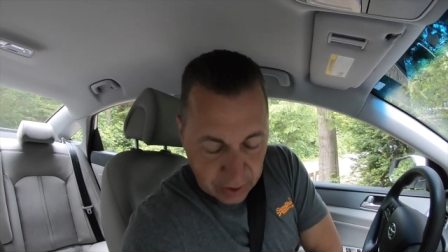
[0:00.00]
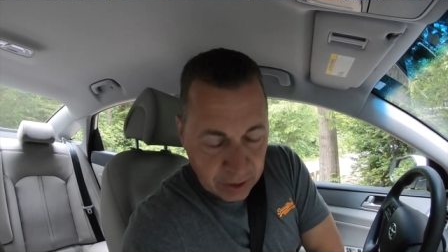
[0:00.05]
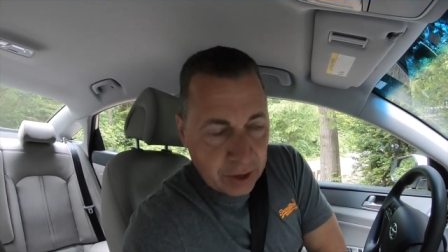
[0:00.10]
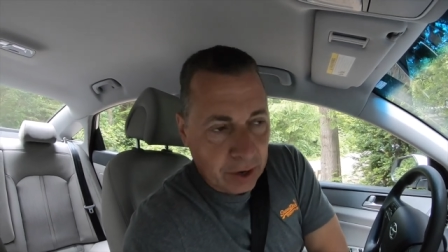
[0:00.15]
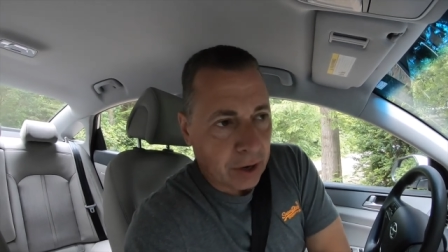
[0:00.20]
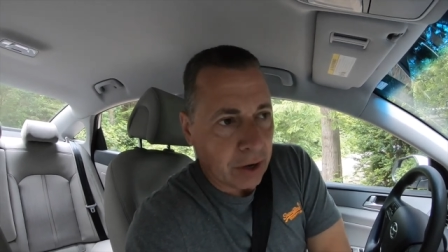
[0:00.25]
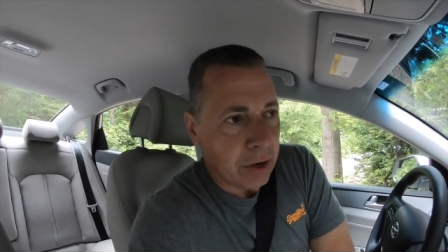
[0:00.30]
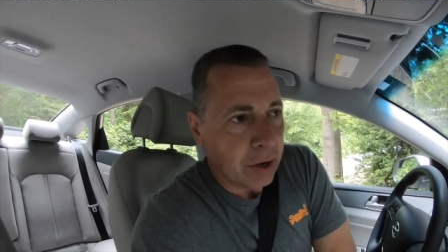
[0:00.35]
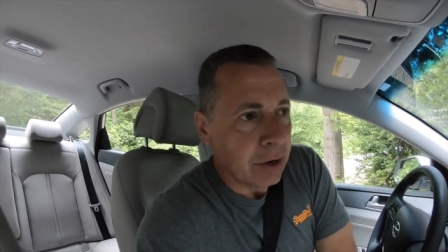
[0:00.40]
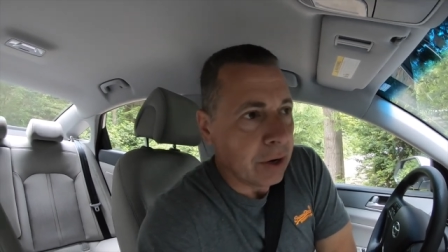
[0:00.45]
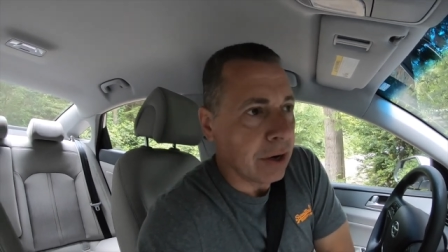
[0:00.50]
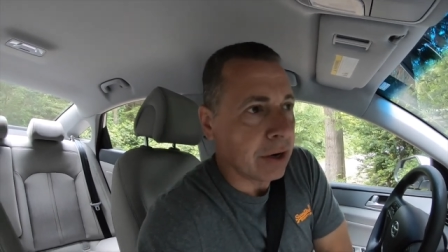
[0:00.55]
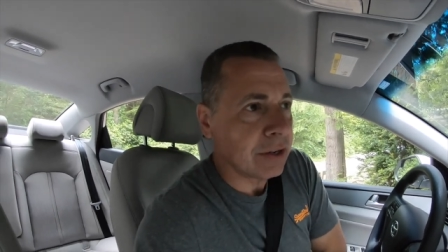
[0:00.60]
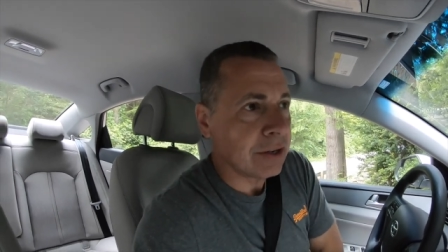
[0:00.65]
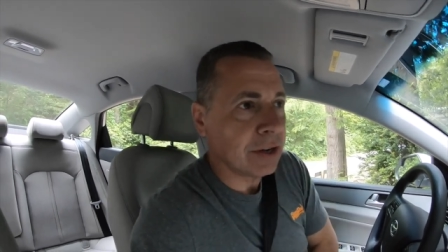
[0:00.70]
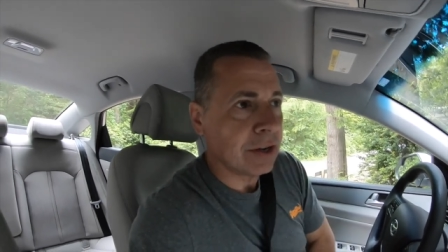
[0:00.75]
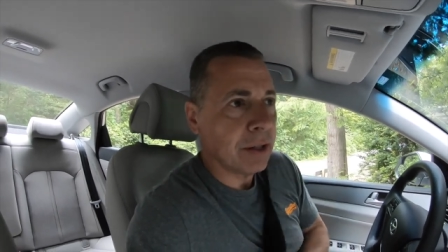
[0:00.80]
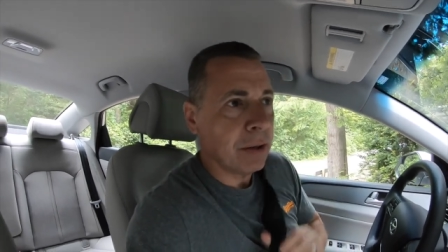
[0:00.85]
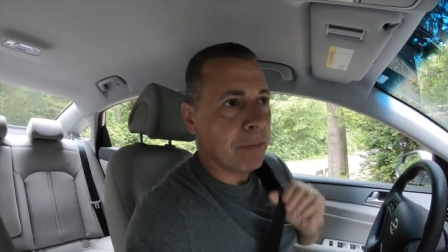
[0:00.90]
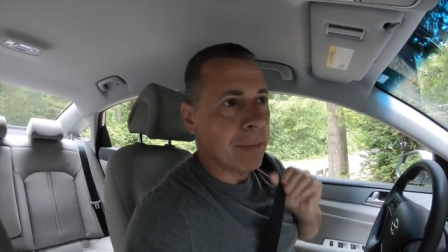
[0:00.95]
to hook
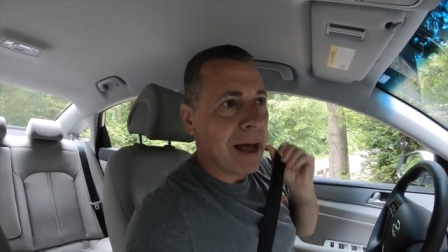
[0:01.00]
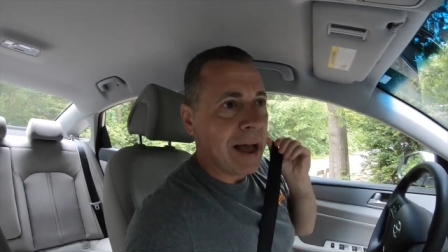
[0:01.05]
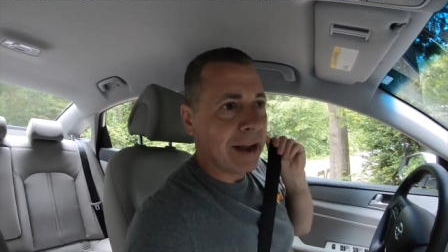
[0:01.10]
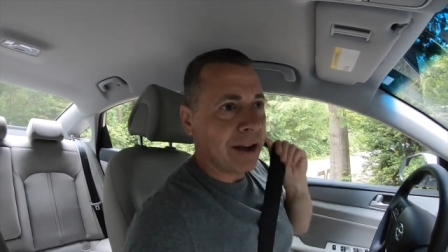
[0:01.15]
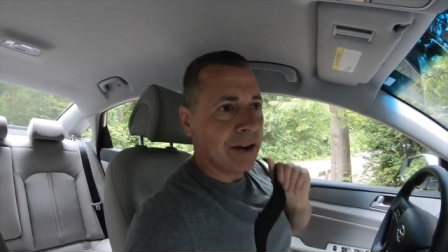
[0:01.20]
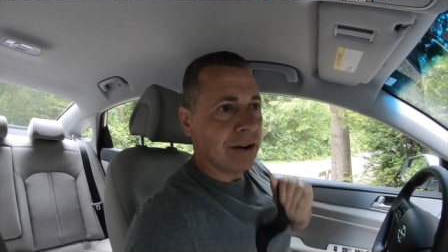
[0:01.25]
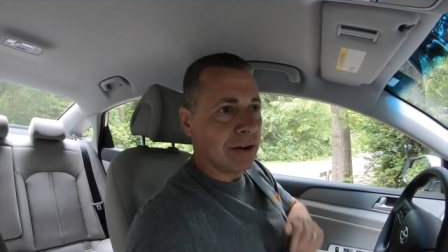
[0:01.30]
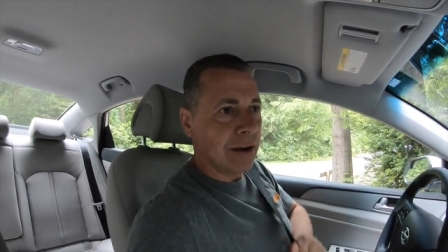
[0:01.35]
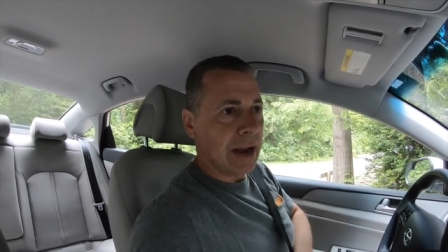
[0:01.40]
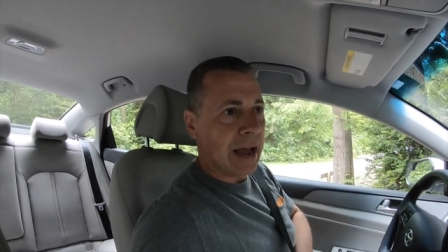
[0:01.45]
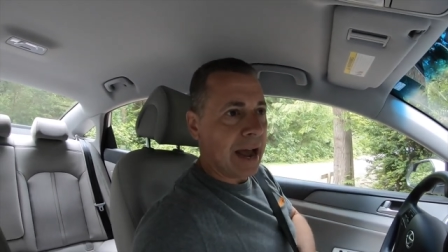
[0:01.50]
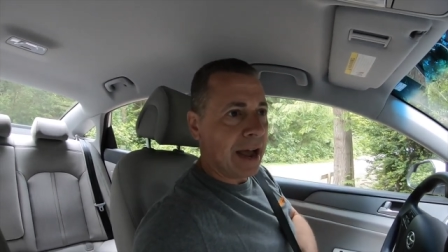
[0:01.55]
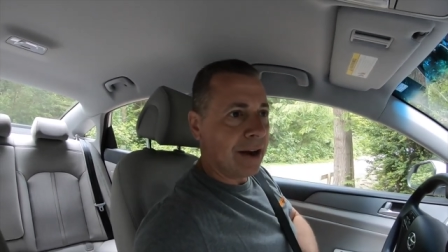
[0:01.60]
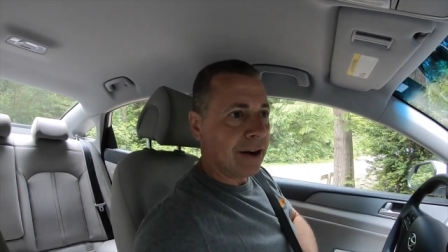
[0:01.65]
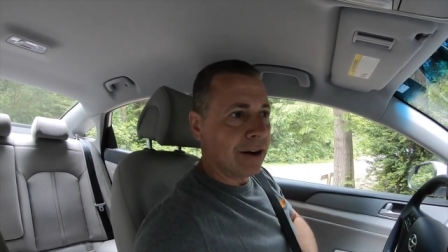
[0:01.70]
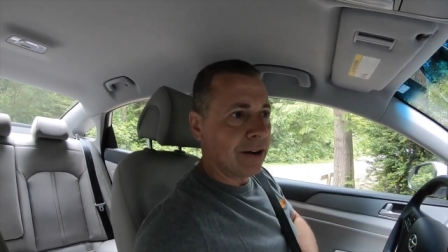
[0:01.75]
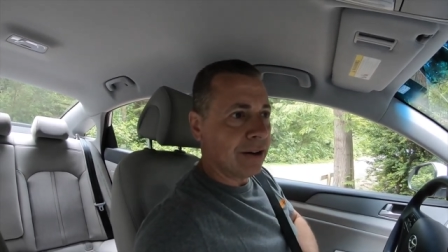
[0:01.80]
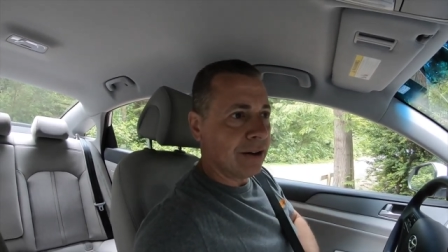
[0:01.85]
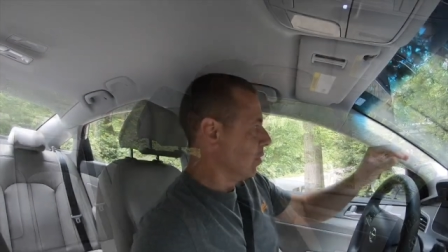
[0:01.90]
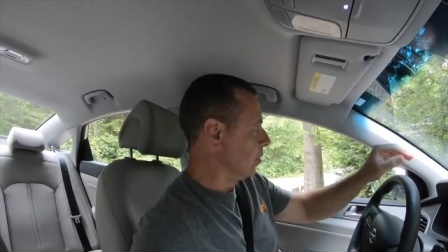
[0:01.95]
to the back of your
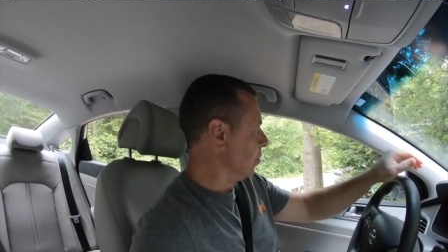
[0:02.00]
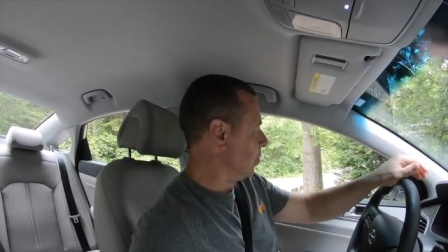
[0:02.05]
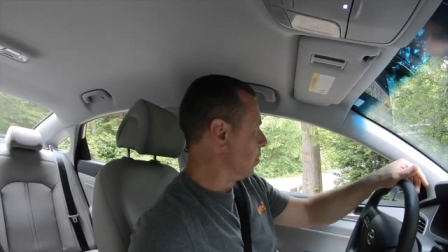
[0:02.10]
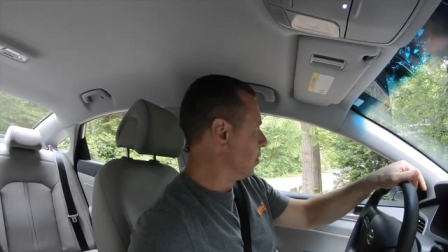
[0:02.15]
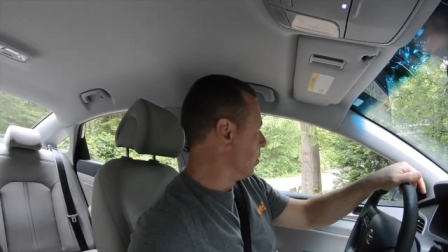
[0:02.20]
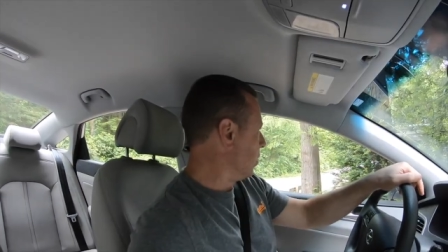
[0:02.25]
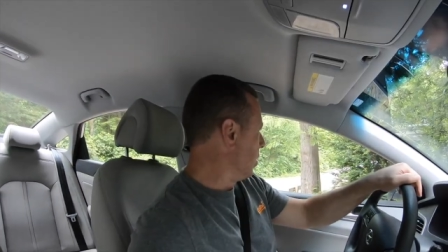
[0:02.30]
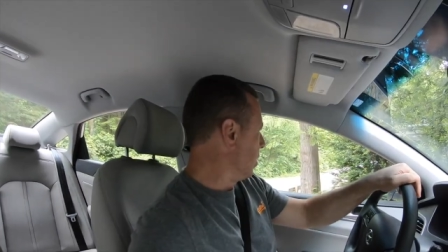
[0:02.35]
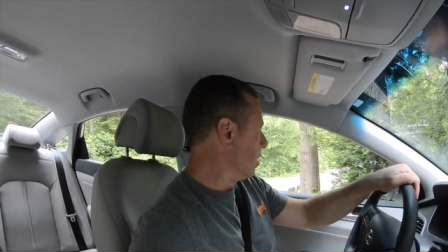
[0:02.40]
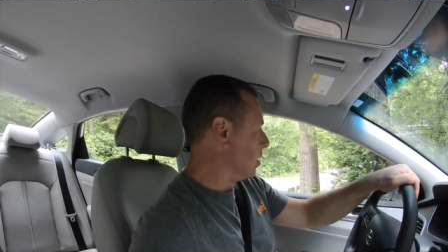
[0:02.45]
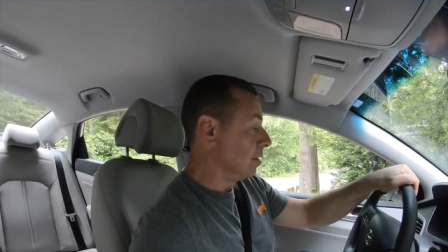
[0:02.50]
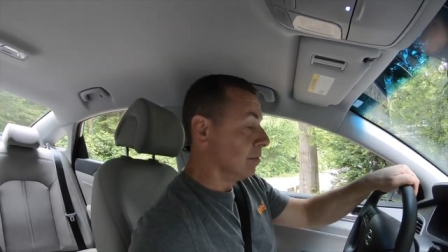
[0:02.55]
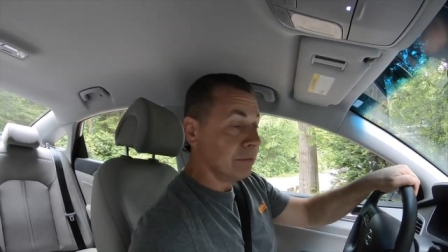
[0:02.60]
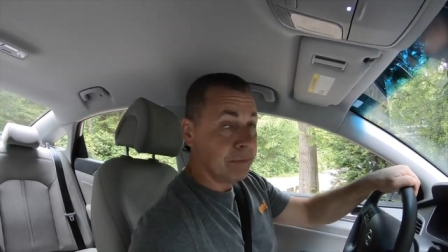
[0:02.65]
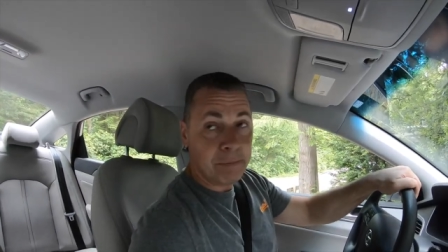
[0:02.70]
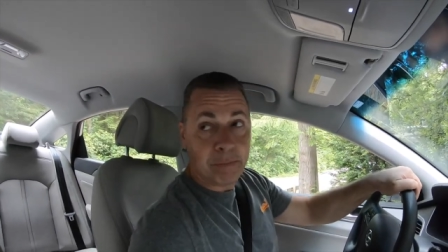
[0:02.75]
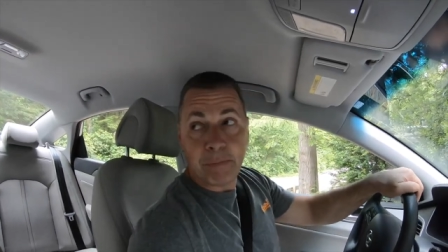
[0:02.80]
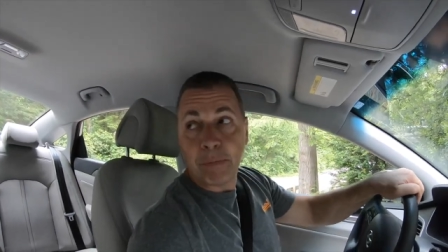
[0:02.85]
ladder or